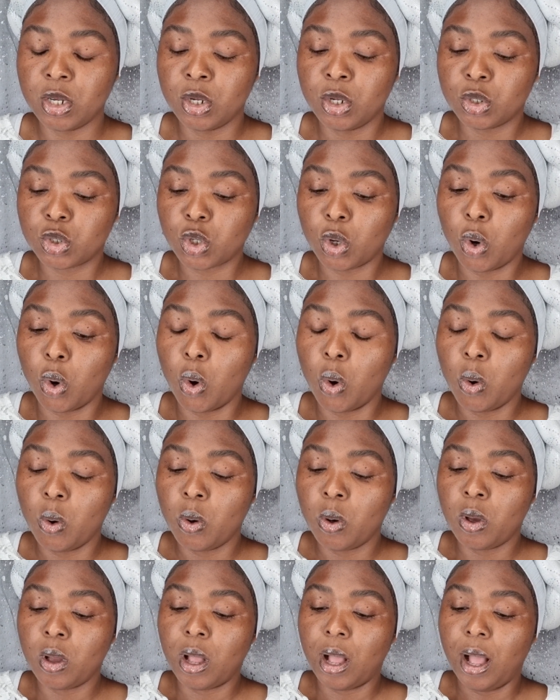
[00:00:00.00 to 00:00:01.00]
So
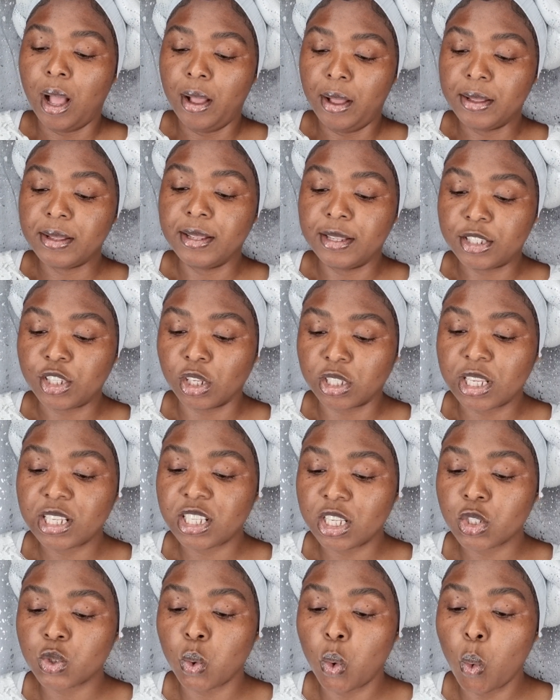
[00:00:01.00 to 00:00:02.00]
so this
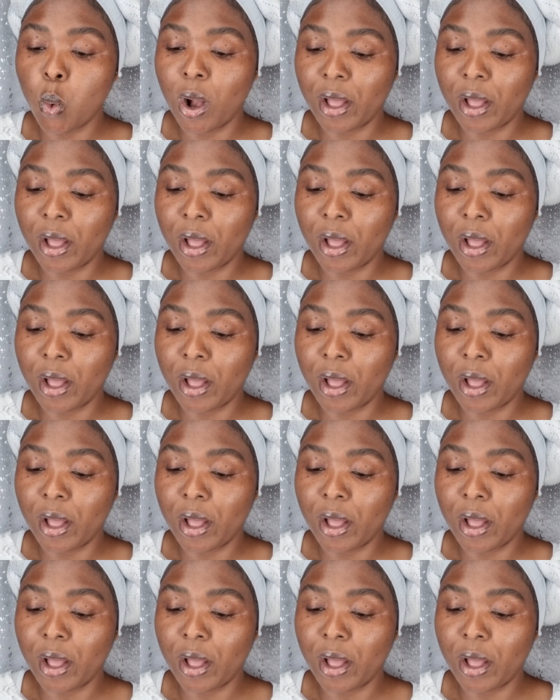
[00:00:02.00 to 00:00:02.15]
is who